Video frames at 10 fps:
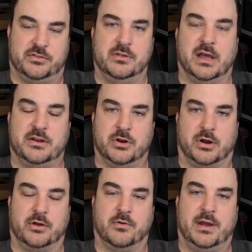a
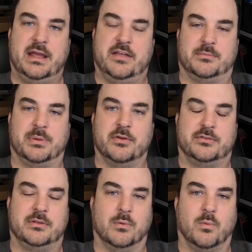dark gray as
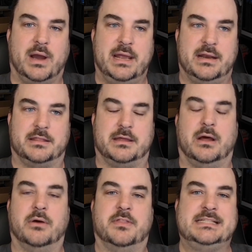opposed to the white, and I thought,
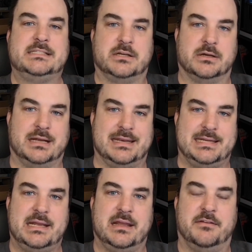oh, that's a good
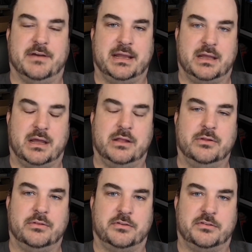idea. If I
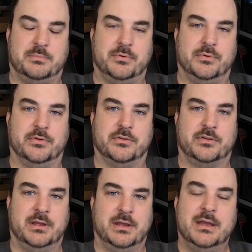color the spools
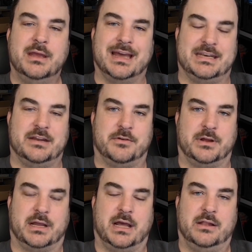a
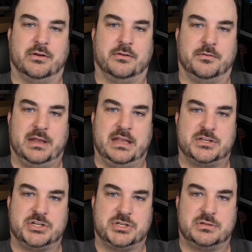different color for
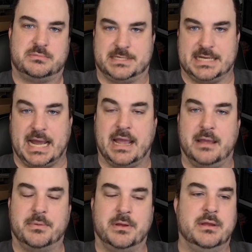each
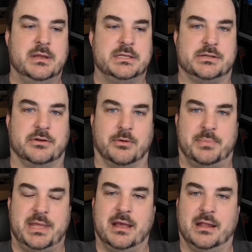type, so your
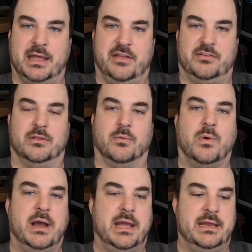PLA's in the
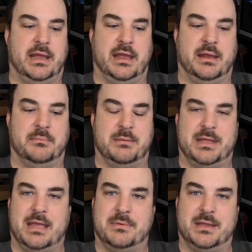white and
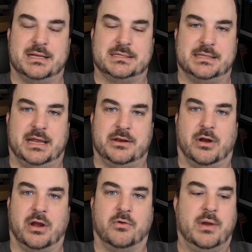maybe ABS in that
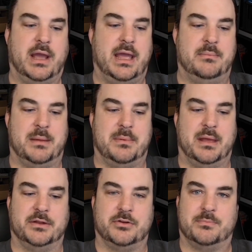dark gray, maybe
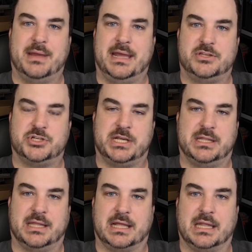I'll do PETG
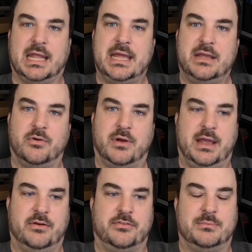in like a light
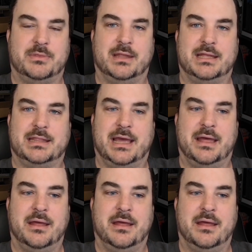gray or something like that.